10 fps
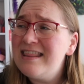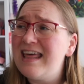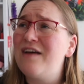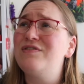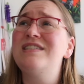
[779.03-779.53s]

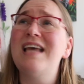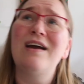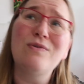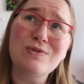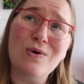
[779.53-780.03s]
They have
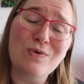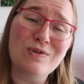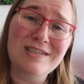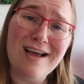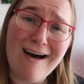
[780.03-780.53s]
sales all
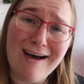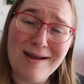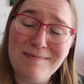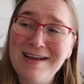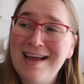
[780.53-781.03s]
the
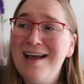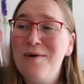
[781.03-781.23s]
time.